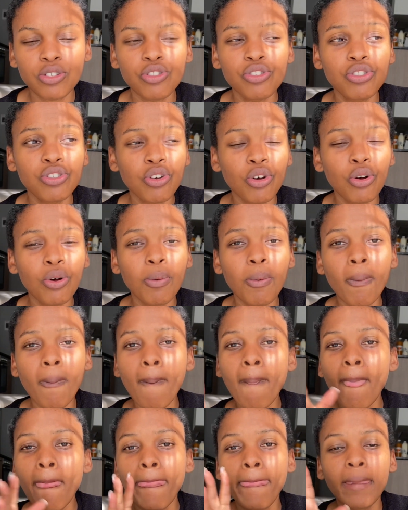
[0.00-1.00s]
So,
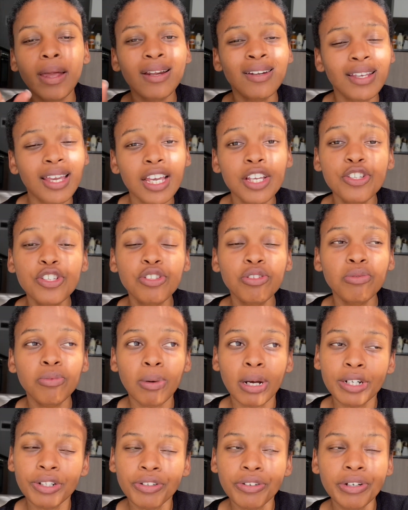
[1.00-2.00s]
in case you're
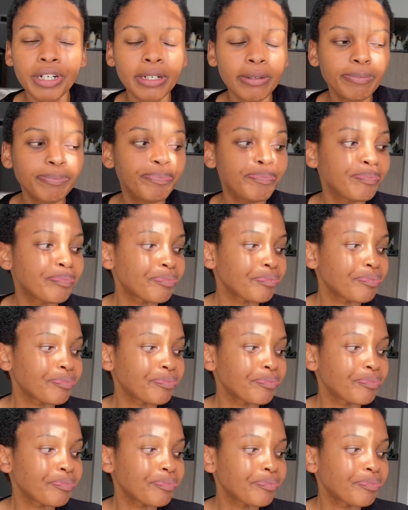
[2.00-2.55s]
wondering,